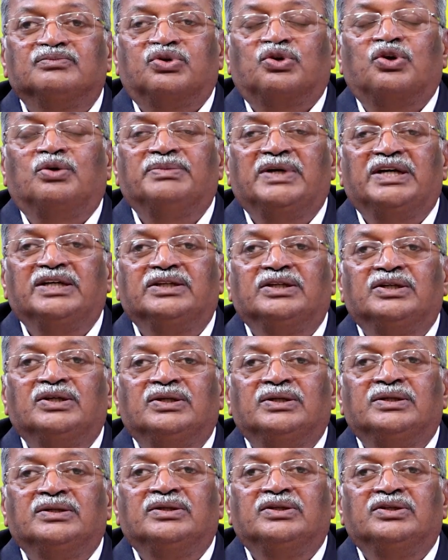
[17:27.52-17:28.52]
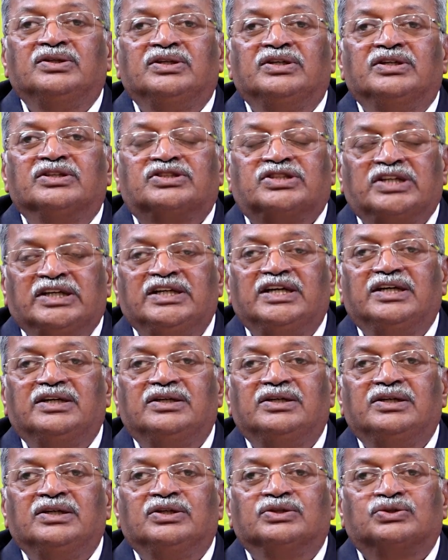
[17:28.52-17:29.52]
from a
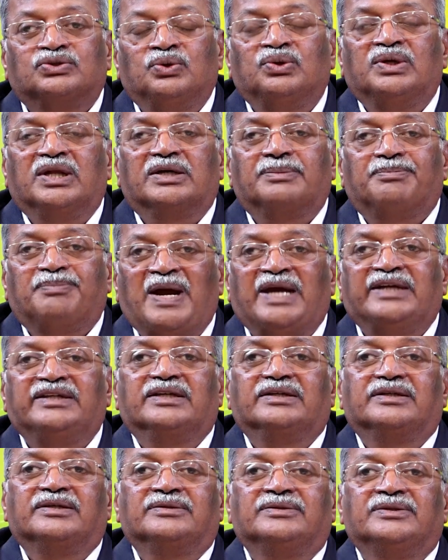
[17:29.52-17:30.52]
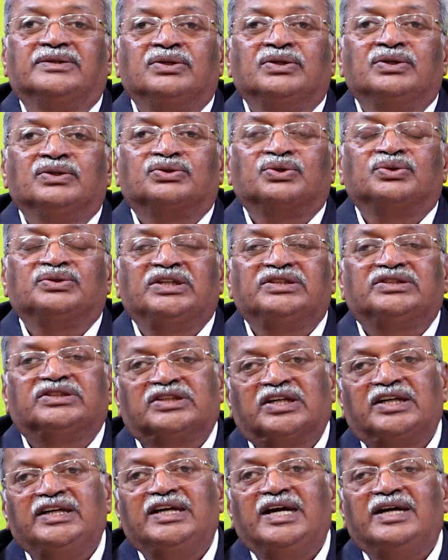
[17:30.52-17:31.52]
single solar panel. So
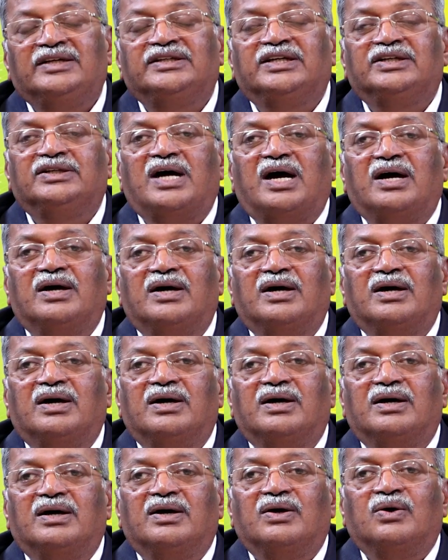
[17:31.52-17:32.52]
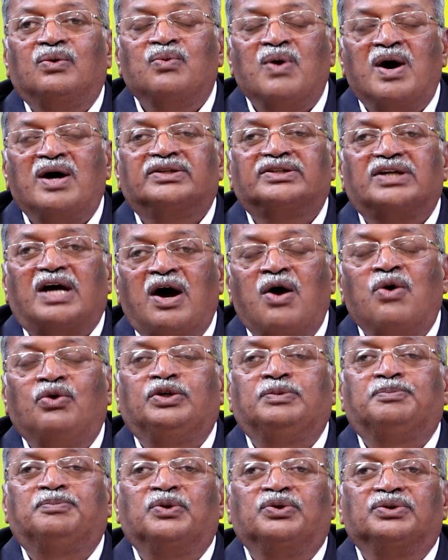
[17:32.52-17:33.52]
this 300 watt
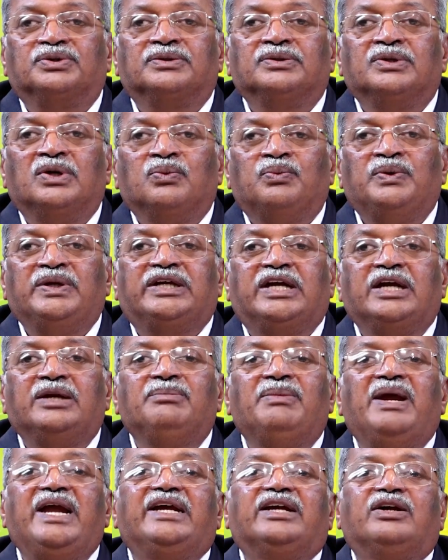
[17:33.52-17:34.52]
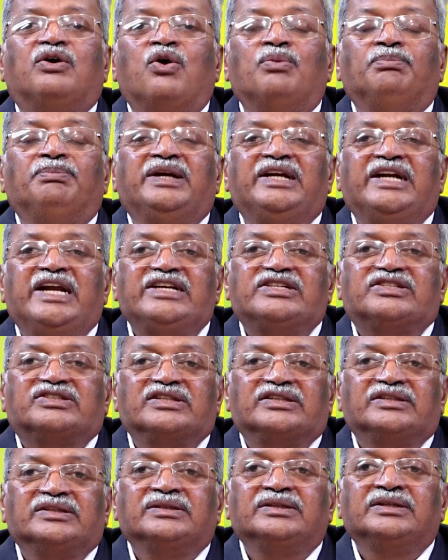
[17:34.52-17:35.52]
output we can make
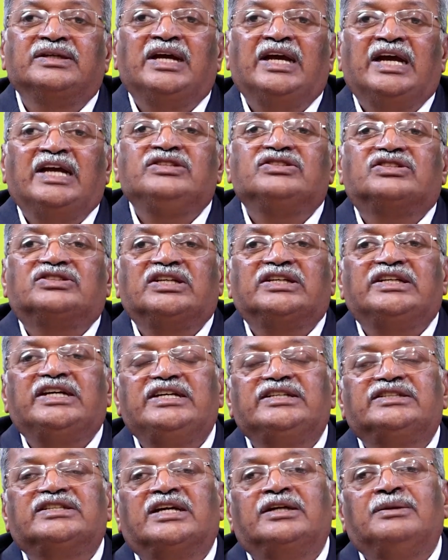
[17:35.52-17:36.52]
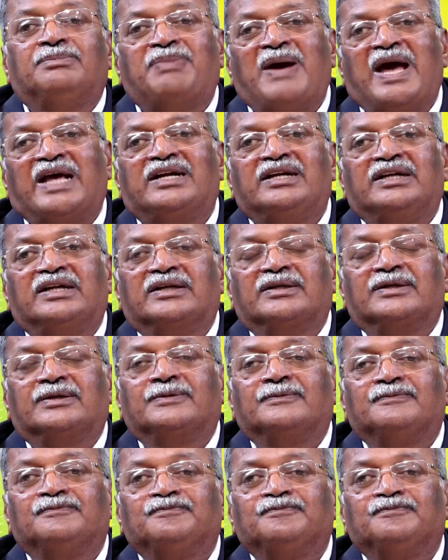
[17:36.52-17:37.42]
combination in series and parallel.